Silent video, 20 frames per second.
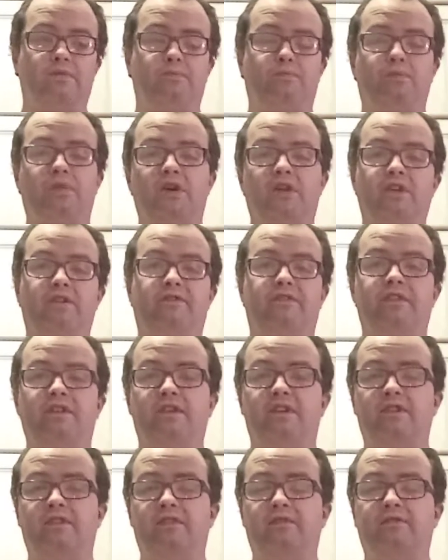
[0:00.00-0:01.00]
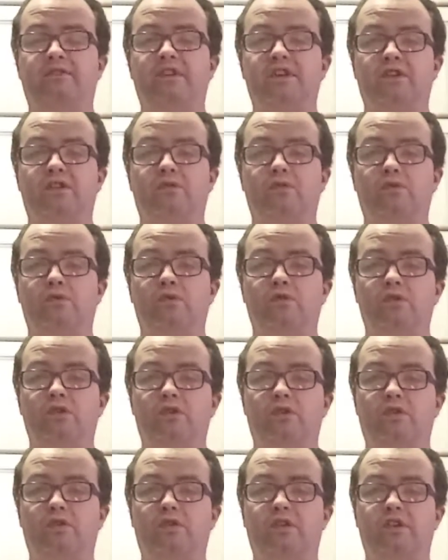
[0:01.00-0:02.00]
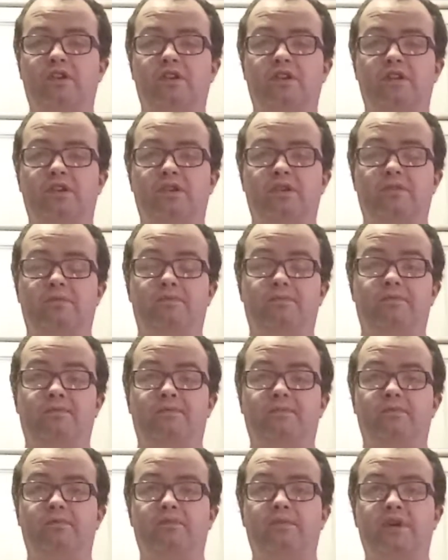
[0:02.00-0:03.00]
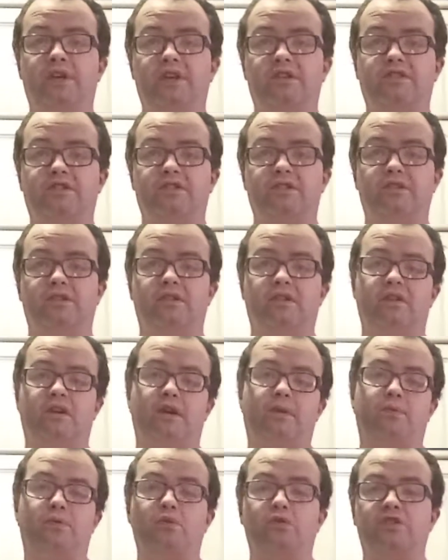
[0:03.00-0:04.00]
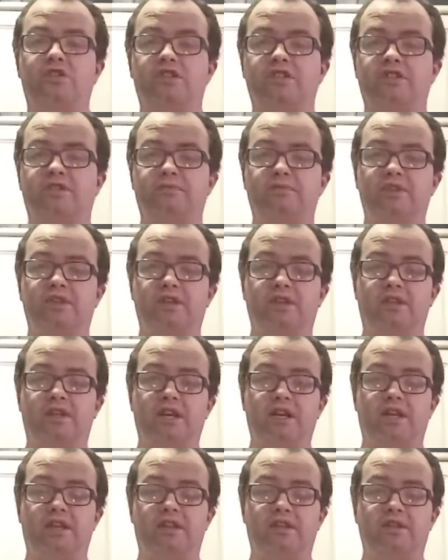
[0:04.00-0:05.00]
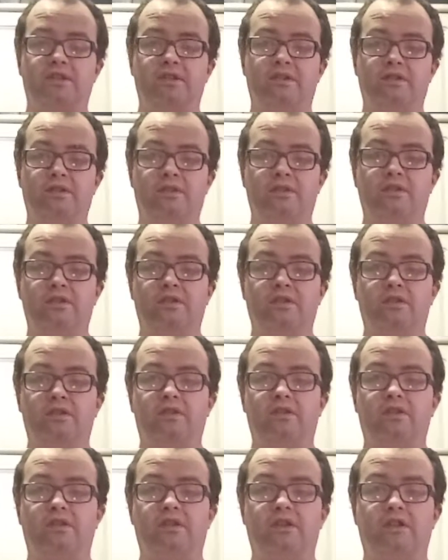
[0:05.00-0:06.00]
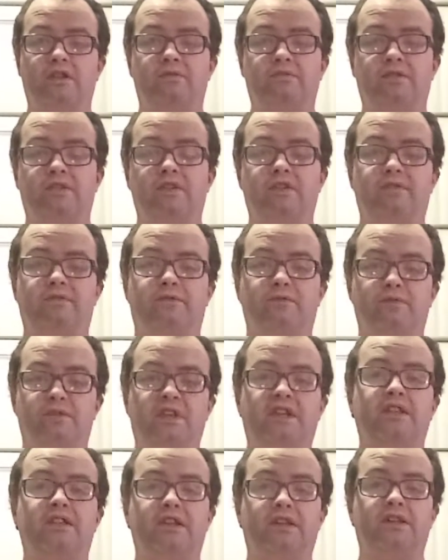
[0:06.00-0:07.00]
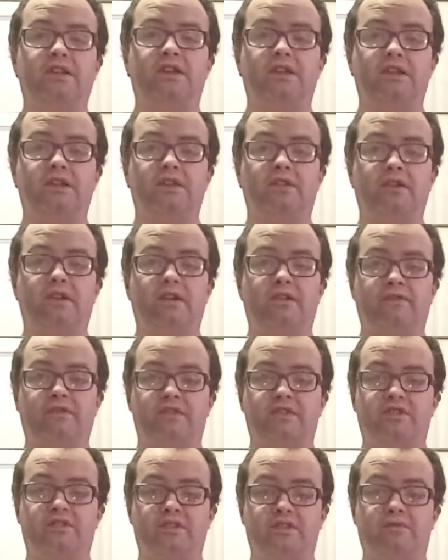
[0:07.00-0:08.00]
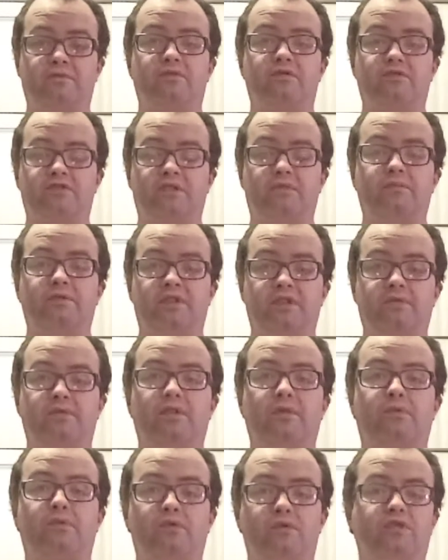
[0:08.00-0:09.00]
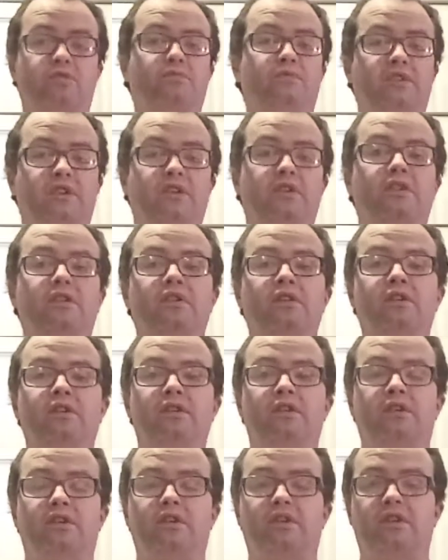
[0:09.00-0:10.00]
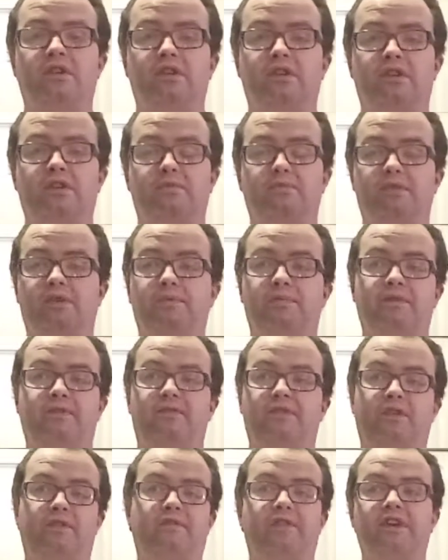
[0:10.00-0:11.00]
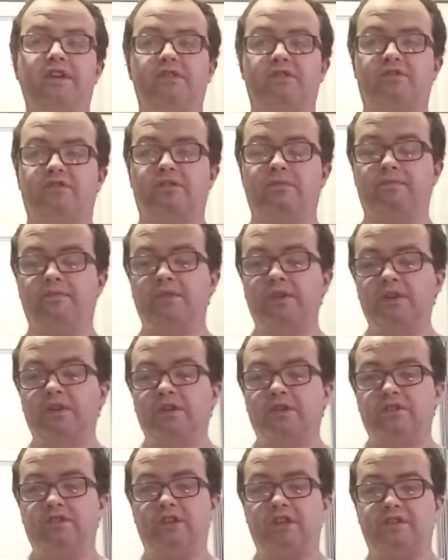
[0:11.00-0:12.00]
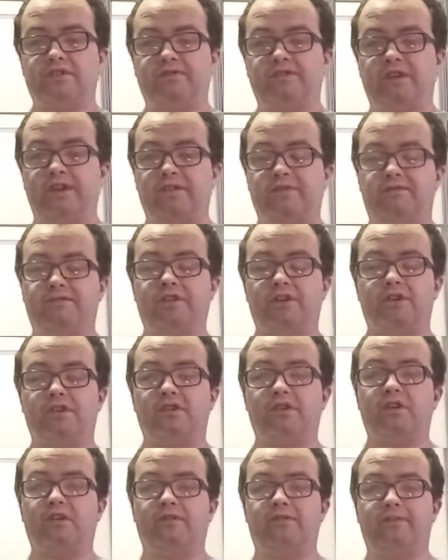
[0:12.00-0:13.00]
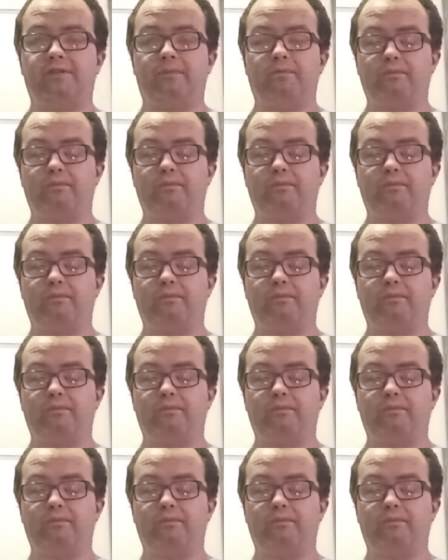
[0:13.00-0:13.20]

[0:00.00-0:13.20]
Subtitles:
but if a vehicle or a person approaches me again, then I'm to the phone 999 if it's somebody approaching me, maybe for a fight or something. So that's fine, fair enough.